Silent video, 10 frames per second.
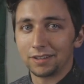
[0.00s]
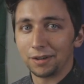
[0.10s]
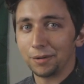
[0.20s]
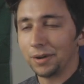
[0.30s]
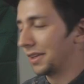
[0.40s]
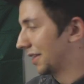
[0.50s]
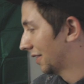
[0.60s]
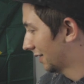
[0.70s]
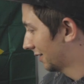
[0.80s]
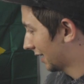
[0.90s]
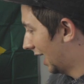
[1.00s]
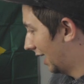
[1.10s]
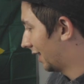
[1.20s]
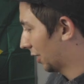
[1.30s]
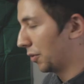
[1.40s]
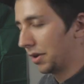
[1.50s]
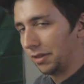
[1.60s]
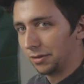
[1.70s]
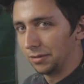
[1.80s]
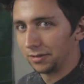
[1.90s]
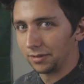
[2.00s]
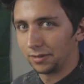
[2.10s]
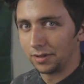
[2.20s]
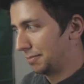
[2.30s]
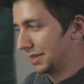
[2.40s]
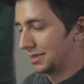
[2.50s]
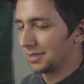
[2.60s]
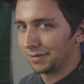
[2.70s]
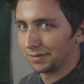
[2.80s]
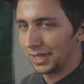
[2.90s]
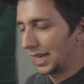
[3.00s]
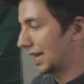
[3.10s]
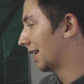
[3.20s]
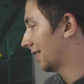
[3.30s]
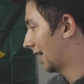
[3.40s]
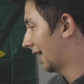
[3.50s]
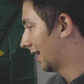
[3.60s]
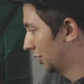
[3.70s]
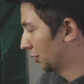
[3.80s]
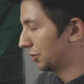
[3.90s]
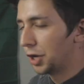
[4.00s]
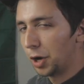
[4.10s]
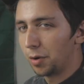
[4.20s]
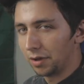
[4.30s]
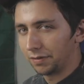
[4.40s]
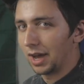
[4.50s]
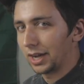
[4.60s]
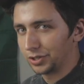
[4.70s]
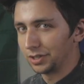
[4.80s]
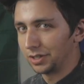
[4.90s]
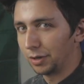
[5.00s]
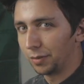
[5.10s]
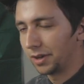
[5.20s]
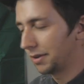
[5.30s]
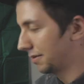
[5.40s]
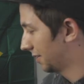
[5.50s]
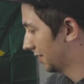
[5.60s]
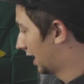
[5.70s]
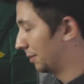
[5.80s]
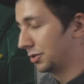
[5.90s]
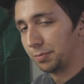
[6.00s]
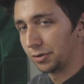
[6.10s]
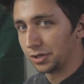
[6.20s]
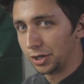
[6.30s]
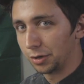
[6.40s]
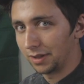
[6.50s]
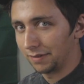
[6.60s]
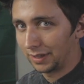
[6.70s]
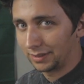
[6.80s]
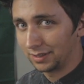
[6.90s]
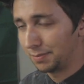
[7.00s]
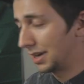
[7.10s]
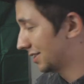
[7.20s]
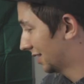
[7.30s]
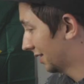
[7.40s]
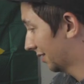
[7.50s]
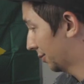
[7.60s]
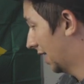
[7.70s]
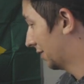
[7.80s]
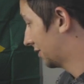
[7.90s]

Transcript: So this is kind of like one of those pieces of kit that you'll know if you actually need one. I'm super stoked that Flexispot sent this one